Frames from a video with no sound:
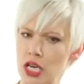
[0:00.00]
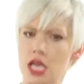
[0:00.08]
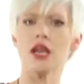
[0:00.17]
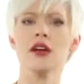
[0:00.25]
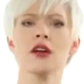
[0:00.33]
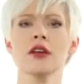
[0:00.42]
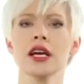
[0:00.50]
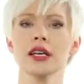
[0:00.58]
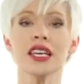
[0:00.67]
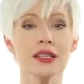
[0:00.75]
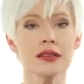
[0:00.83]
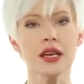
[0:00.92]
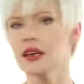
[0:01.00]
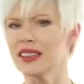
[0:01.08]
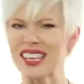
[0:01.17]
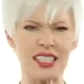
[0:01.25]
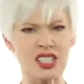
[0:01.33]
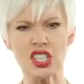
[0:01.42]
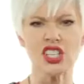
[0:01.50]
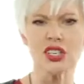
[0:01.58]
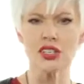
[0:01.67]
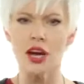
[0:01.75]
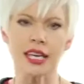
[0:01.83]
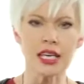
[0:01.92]
body hair and eat gas
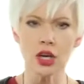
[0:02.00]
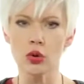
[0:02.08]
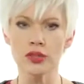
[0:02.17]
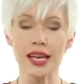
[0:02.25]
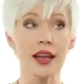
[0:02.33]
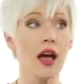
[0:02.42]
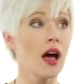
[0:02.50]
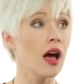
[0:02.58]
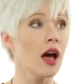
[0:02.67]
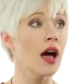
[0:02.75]
station taquitos and